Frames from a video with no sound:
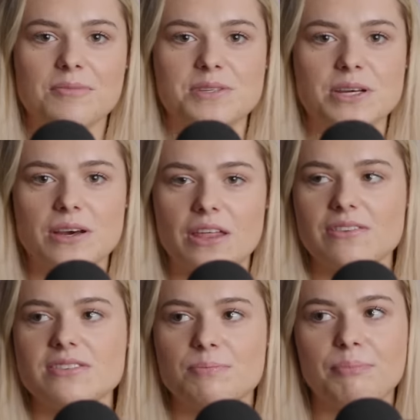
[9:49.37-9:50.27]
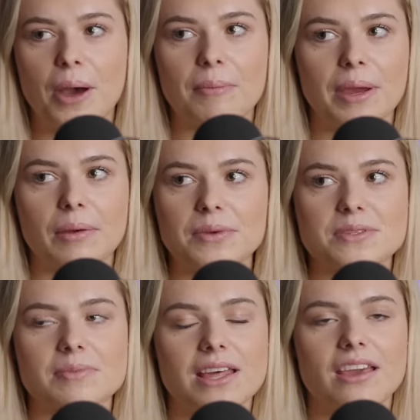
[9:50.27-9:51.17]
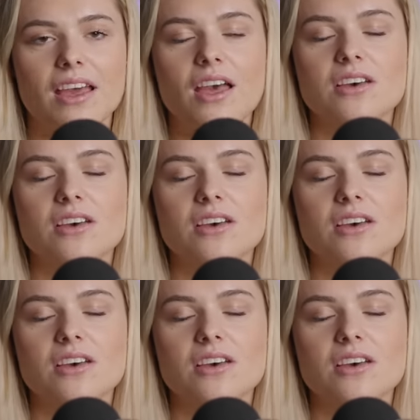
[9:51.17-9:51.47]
up to, I think it was in Birmingham or something.